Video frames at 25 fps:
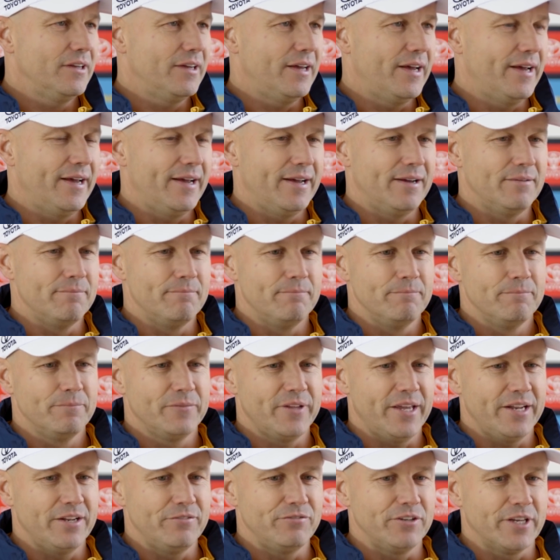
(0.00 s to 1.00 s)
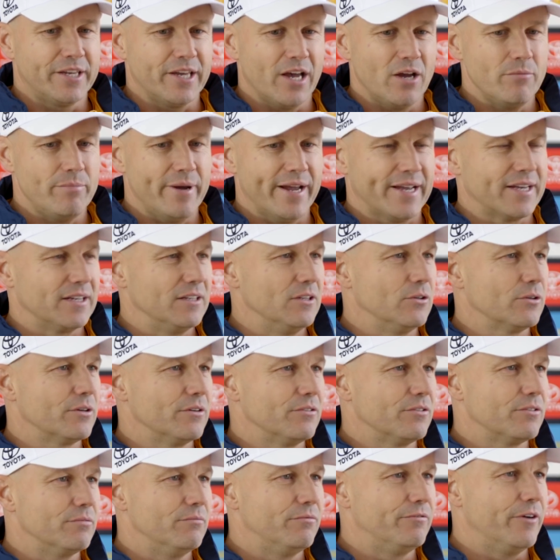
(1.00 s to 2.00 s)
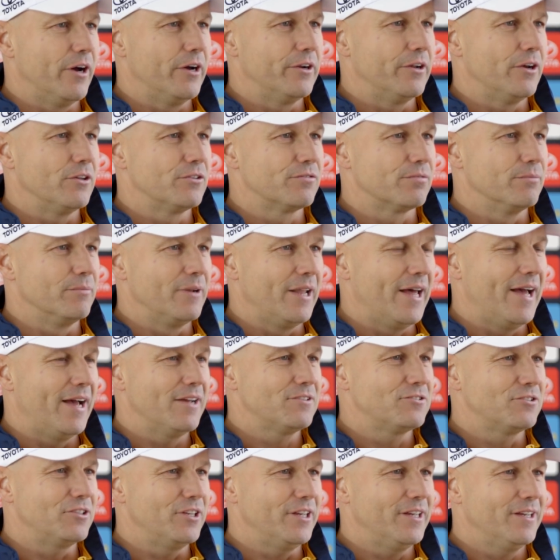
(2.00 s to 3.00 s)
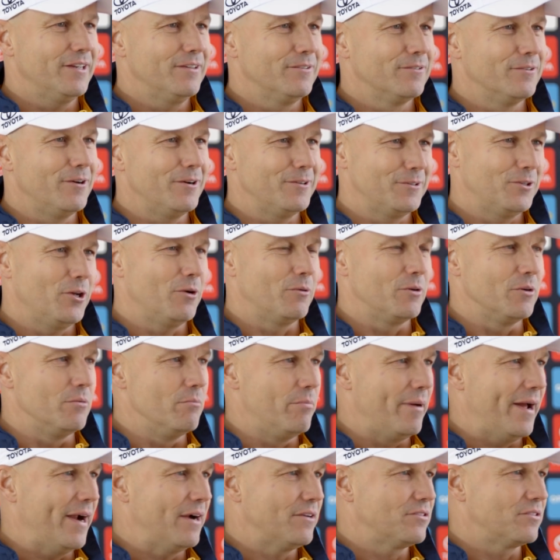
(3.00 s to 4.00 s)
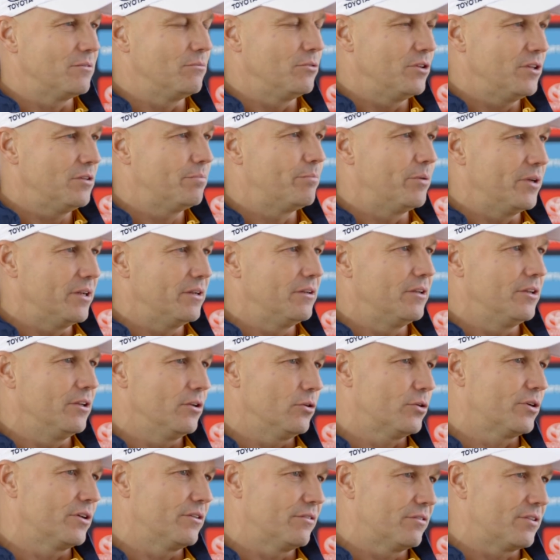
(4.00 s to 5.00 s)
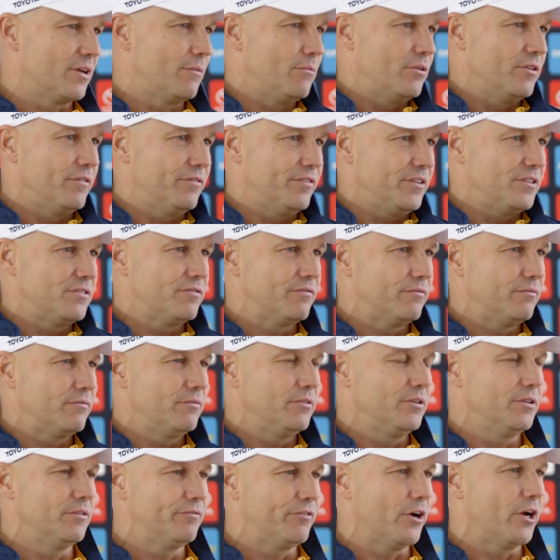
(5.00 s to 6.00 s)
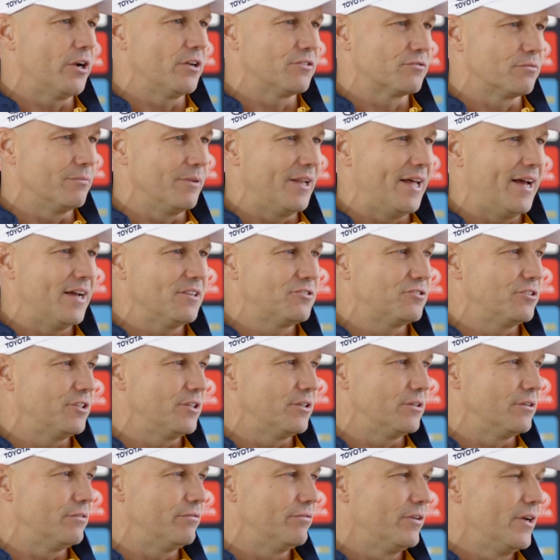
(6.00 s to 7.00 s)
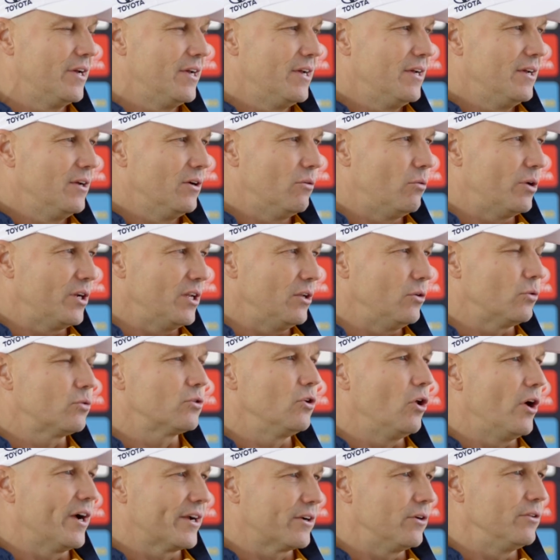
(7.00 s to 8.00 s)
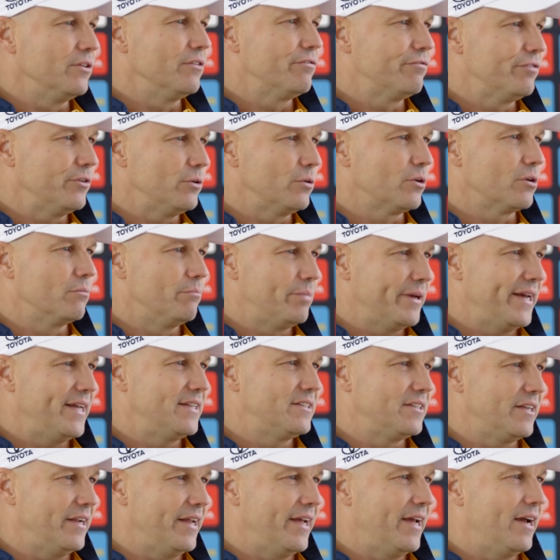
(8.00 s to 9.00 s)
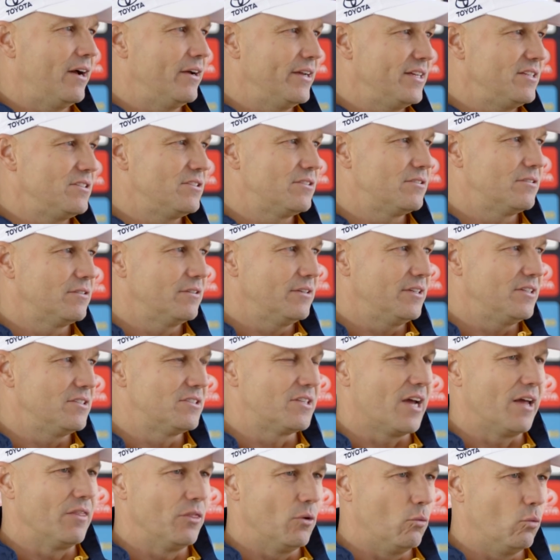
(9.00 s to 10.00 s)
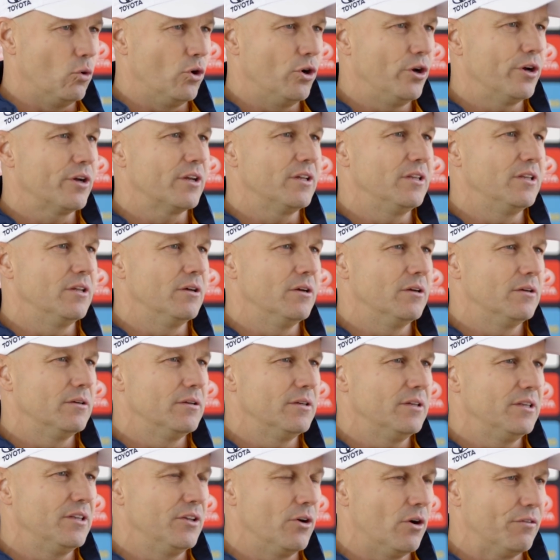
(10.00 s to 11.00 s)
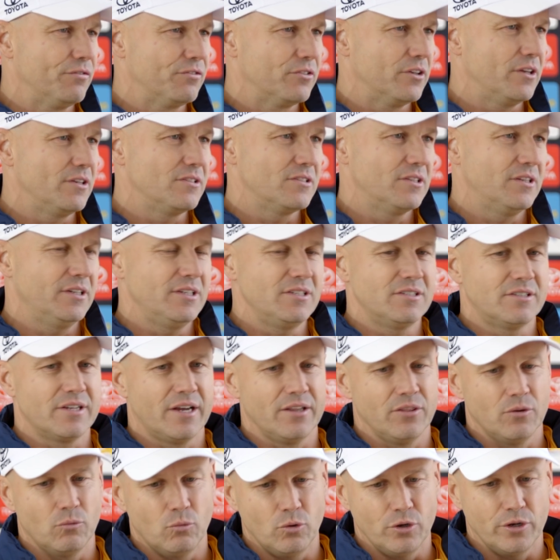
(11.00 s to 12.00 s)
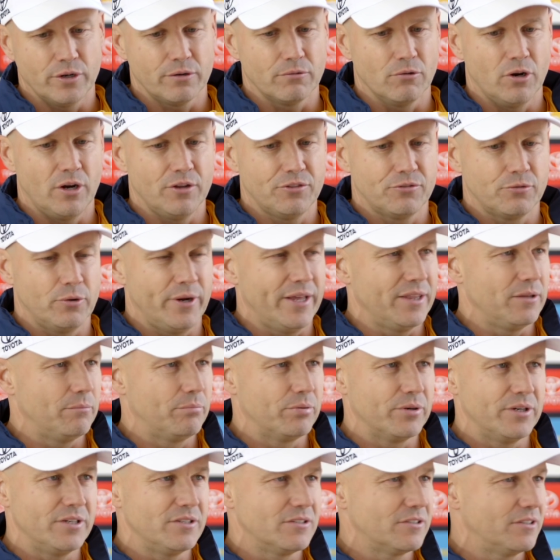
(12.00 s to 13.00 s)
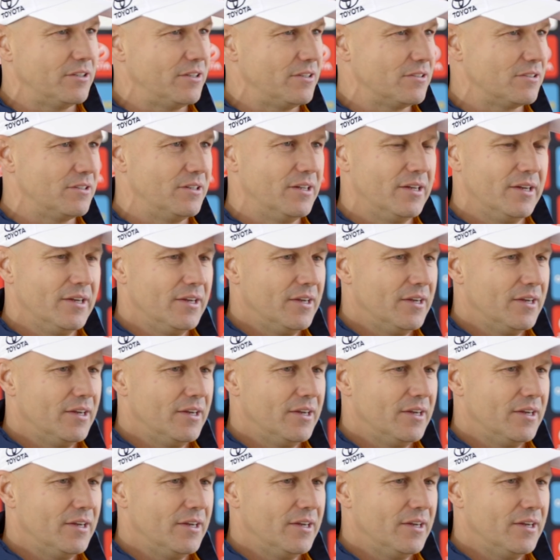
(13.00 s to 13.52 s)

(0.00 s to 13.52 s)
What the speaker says: And if you go back and look at some photos from last year, I don't want to embarrass him with this, but you look at some of his photos from last year of what he looked like on the field compared to now. He's done the work in the off season. He's done the work right throughout the pre-season.